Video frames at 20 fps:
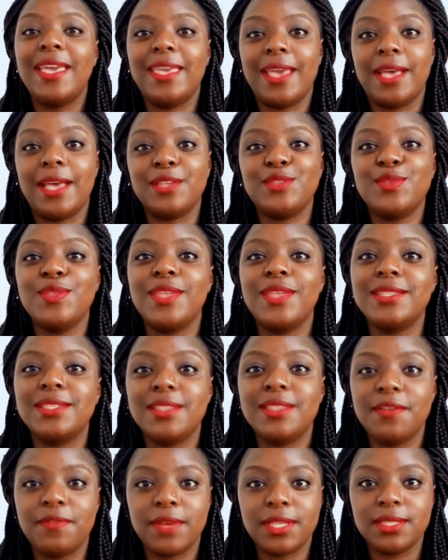Yeah, so
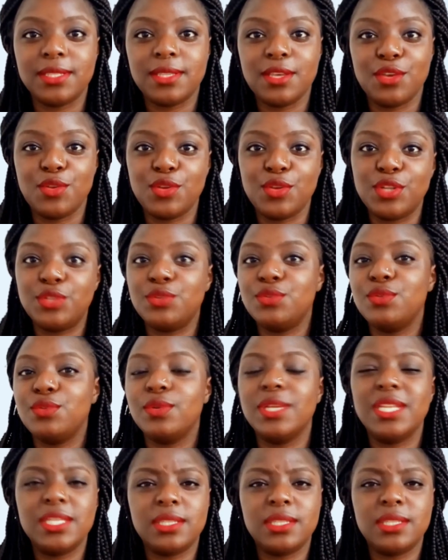that's the first thing you need to do.